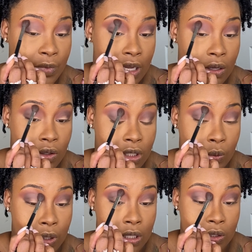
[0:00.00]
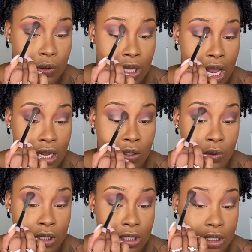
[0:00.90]
And you just want to do that
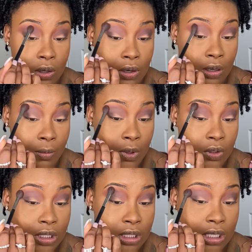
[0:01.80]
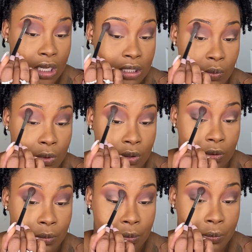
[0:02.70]
using circular motions as well.